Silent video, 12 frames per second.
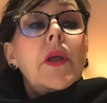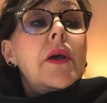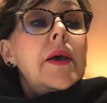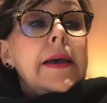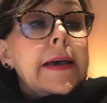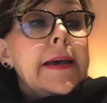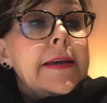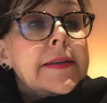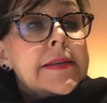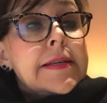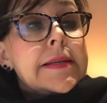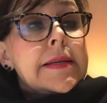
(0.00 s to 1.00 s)

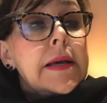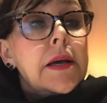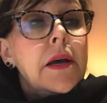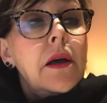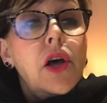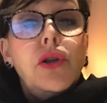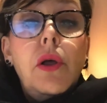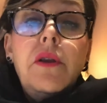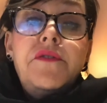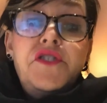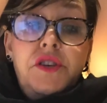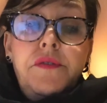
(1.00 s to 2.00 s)
and a lot
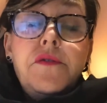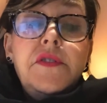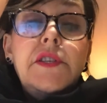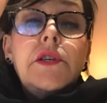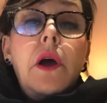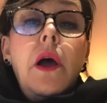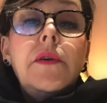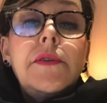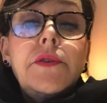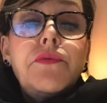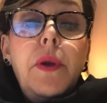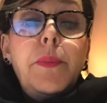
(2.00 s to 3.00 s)
of different
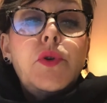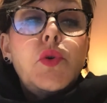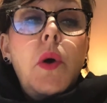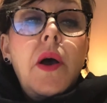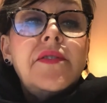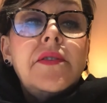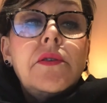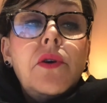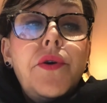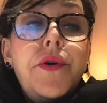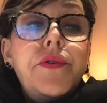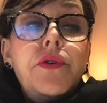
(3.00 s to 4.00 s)
styles of repertoire.
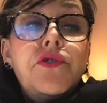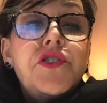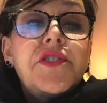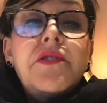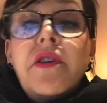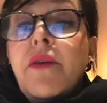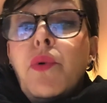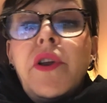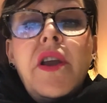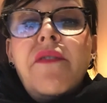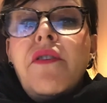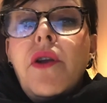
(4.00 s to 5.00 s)
So you just we
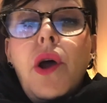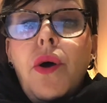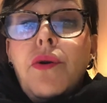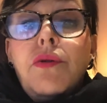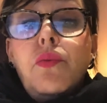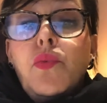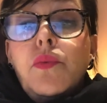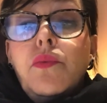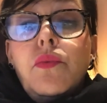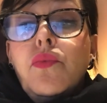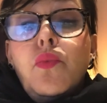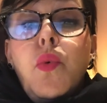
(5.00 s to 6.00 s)
never know
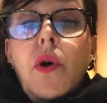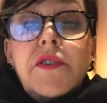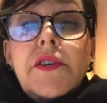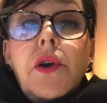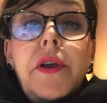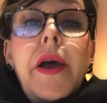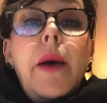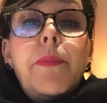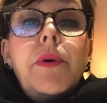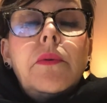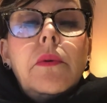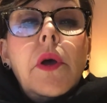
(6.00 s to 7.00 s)
what's going to
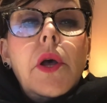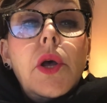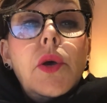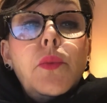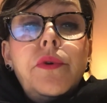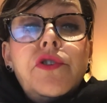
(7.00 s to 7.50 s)
happen with